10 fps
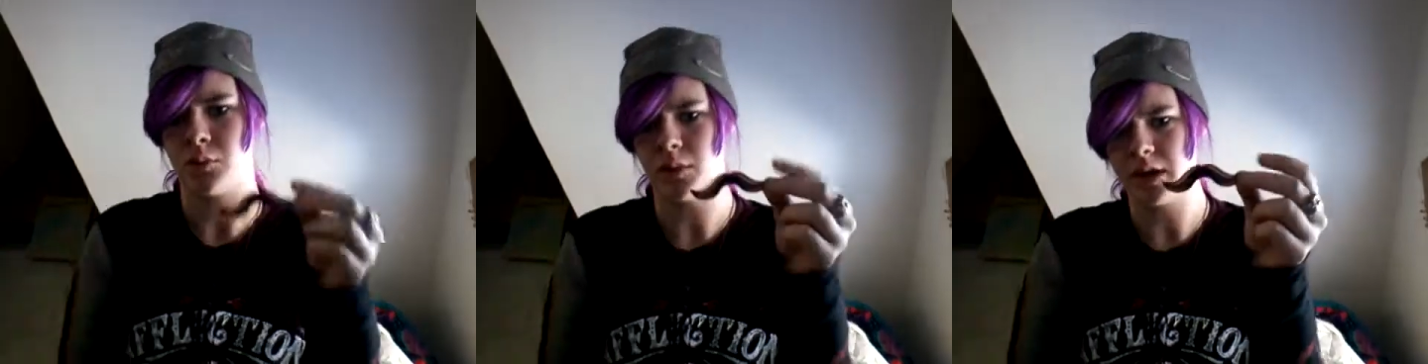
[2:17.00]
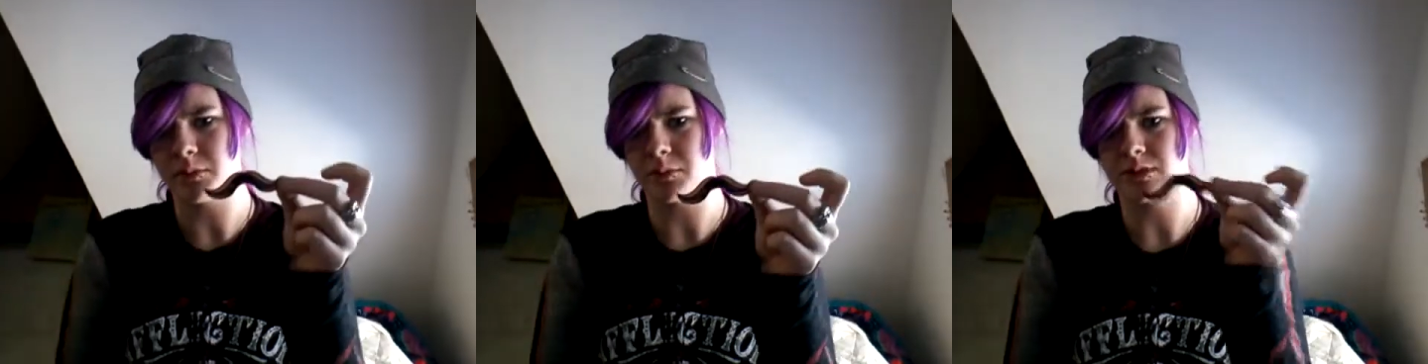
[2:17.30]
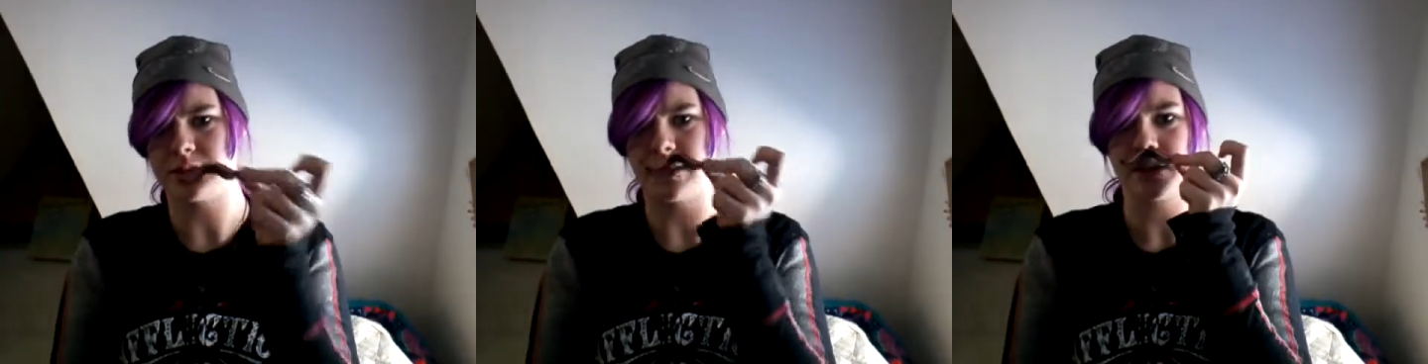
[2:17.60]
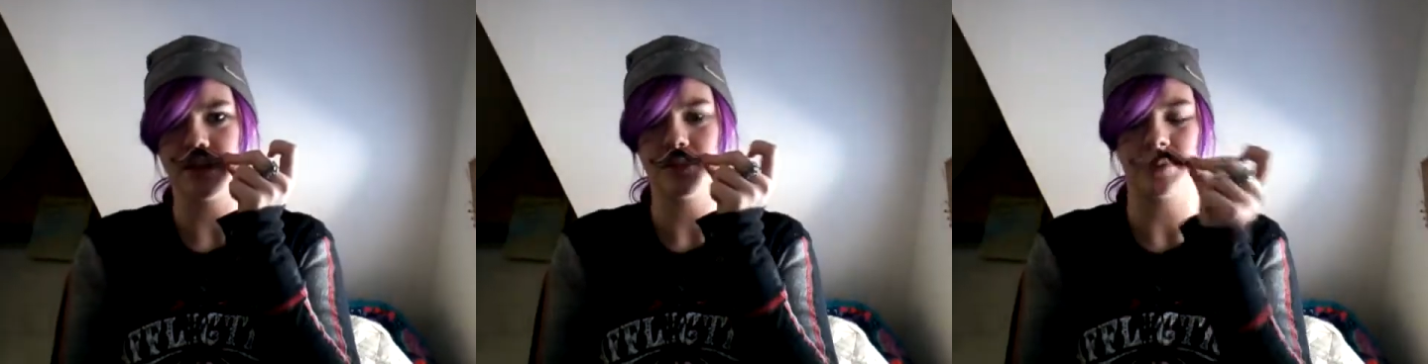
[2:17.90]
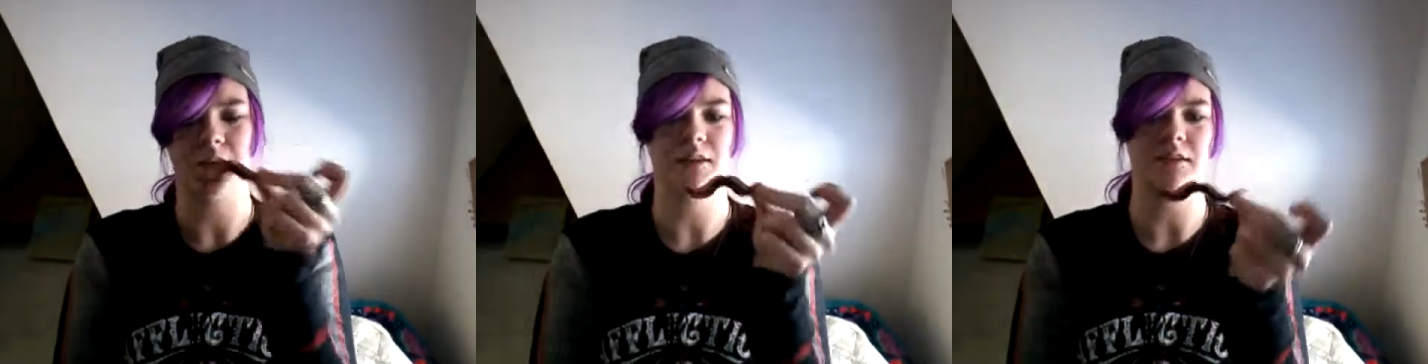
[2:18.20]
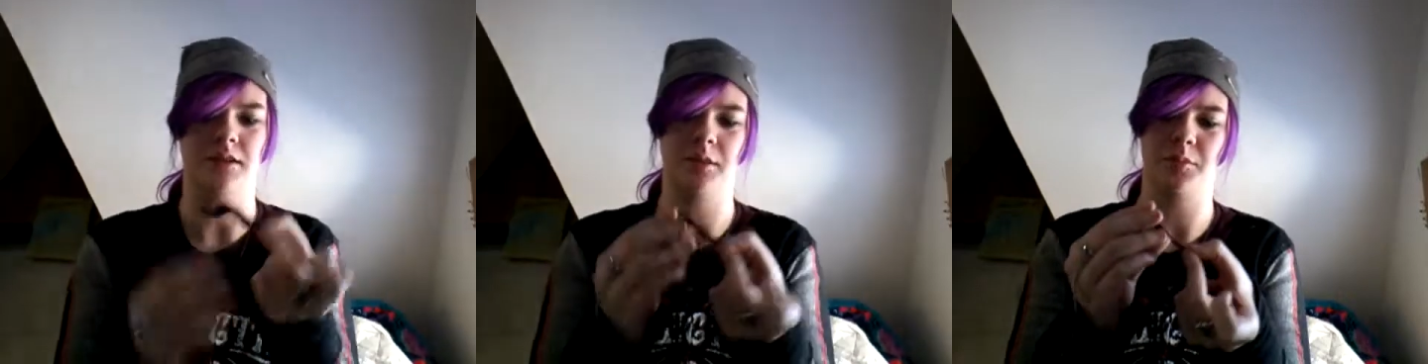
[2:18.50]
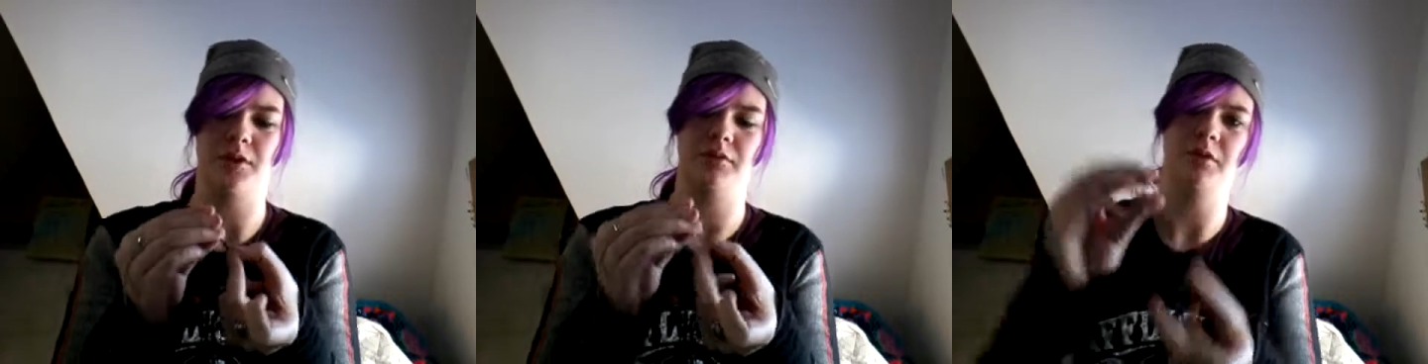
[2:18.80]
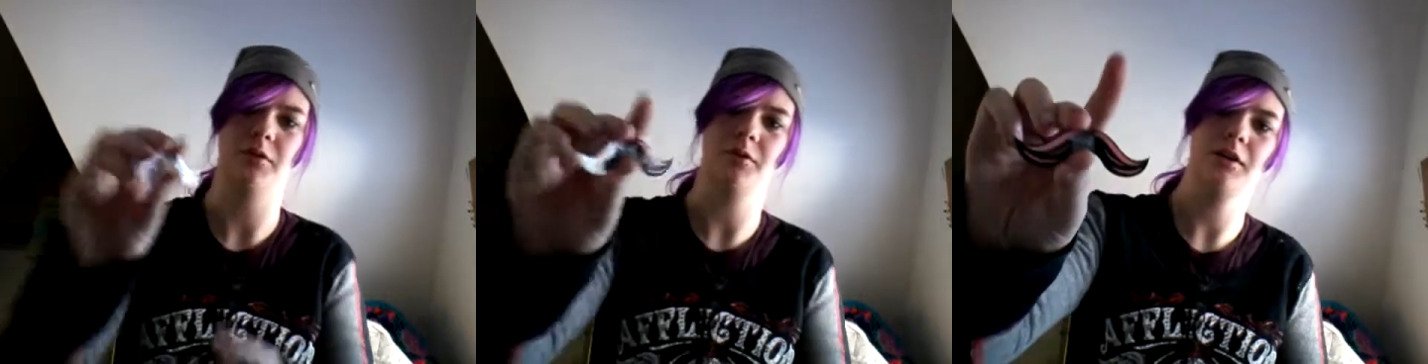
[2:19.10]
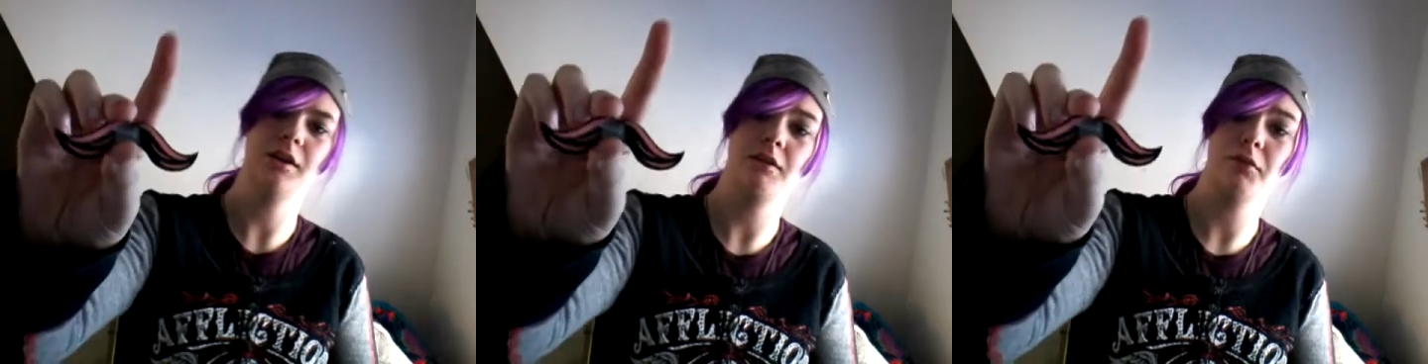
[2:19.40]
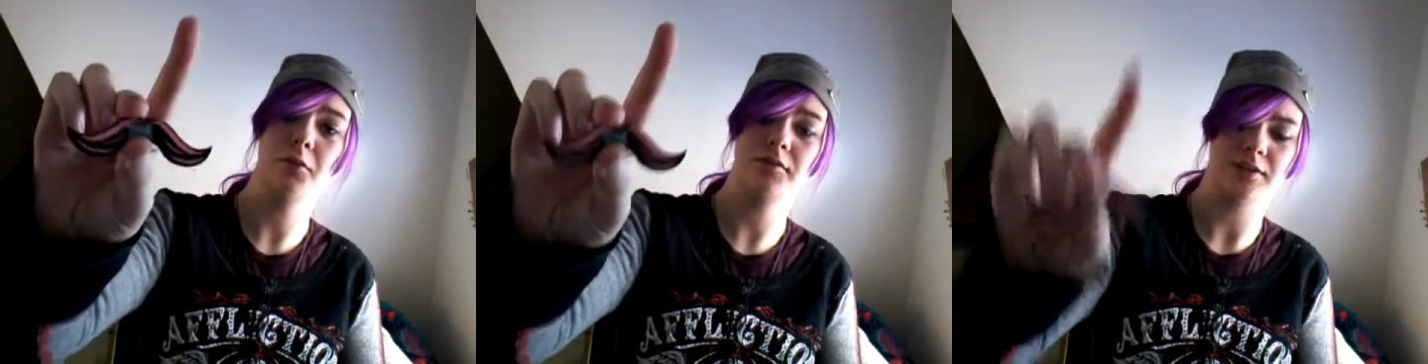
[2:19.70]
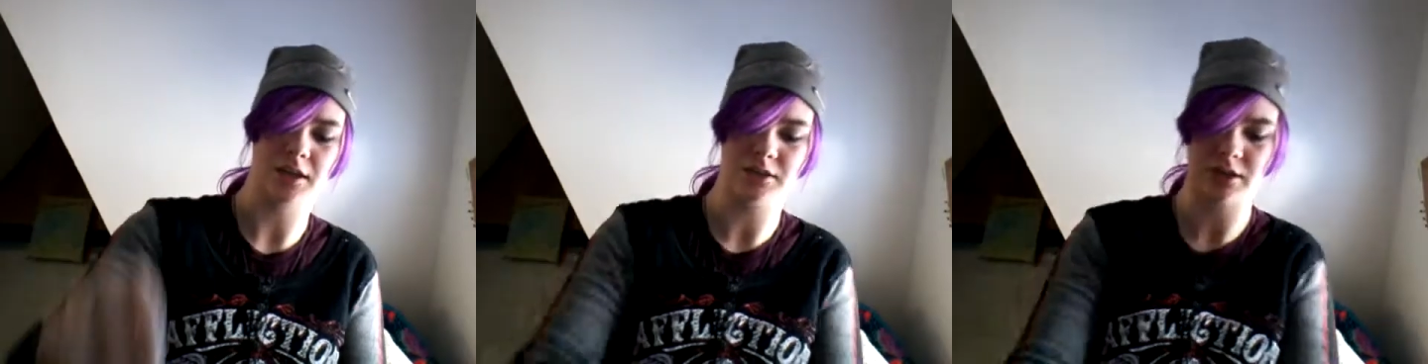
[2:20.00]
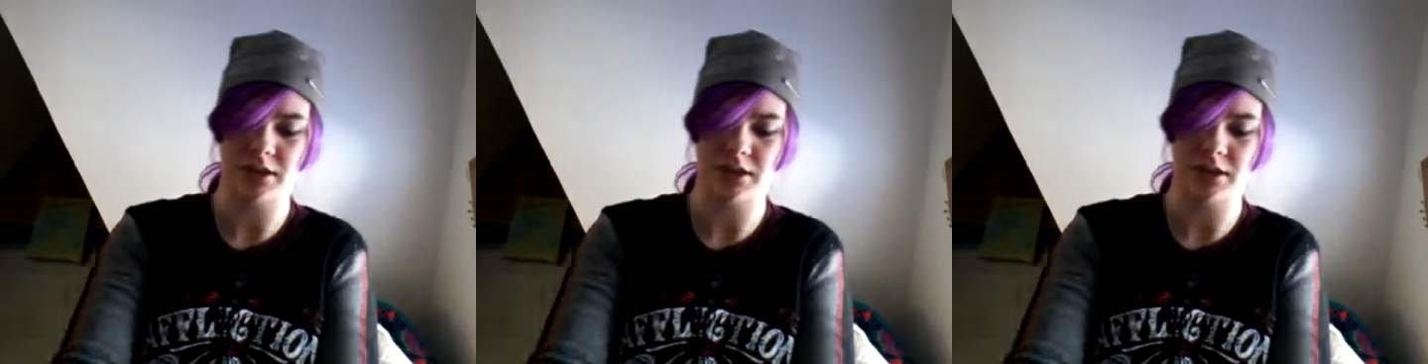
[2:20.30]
Well, it won't stick, but I got the tape off, so I ah, have a Warfstache.